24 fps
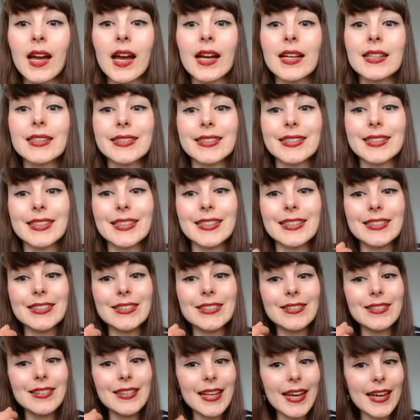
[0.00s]
So
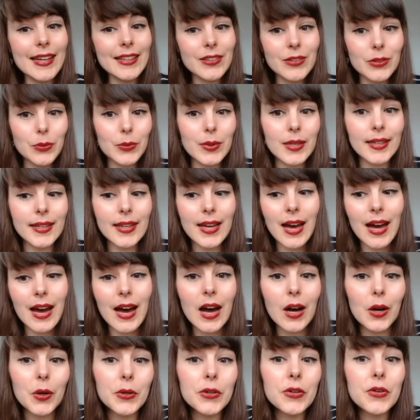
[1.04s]
let's read
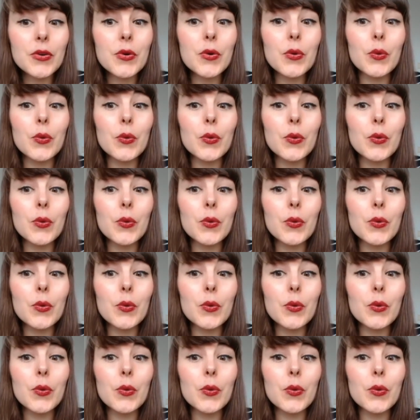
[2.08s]
out